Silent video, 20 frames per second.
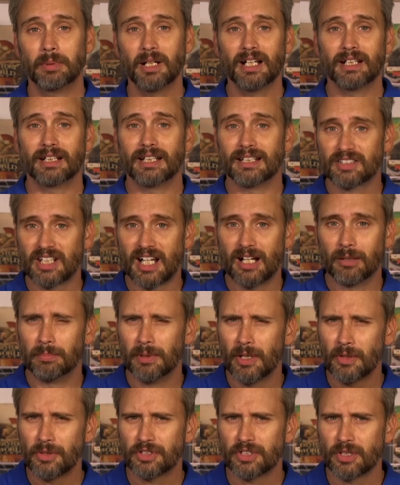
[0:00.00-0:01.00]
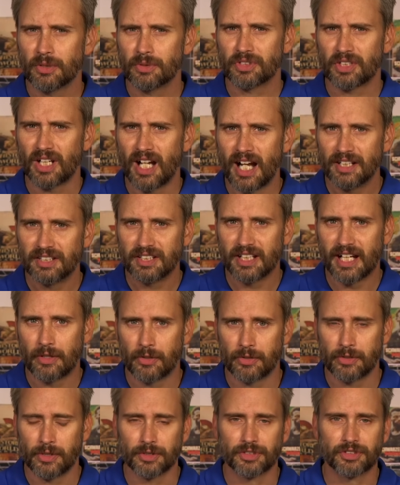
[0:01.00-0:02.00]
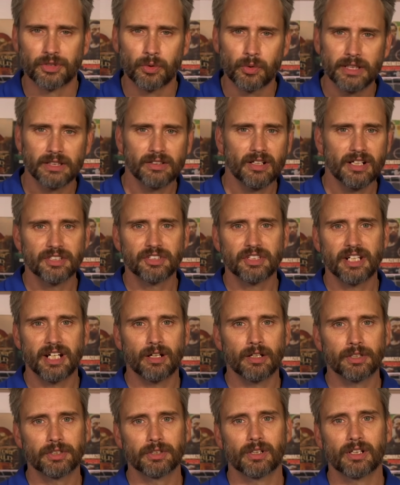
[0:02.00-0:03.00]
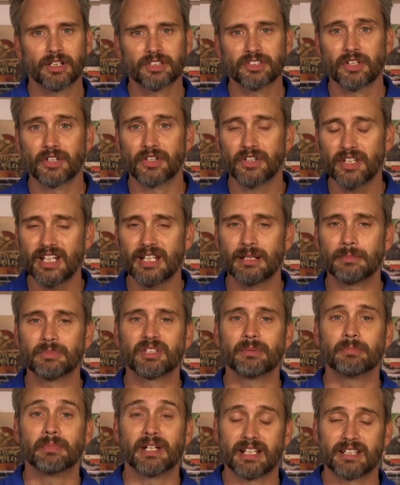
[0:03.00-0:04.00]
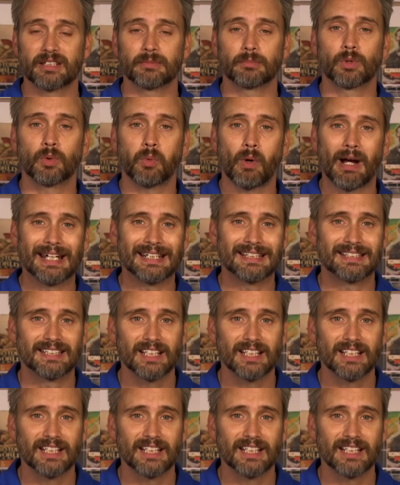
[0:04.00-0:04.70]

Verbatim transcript: but it's how both shows tie together their storylines, character arcs, and themes that make them quite